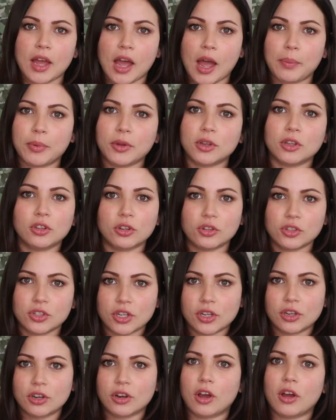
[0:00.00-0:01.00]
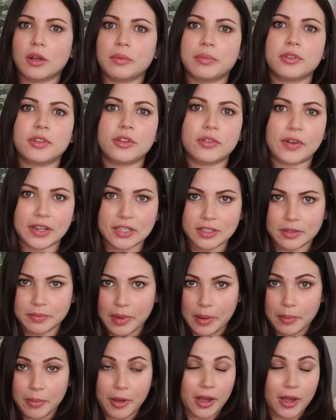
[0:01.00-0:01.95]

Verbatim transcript: I put lotion on the rest of my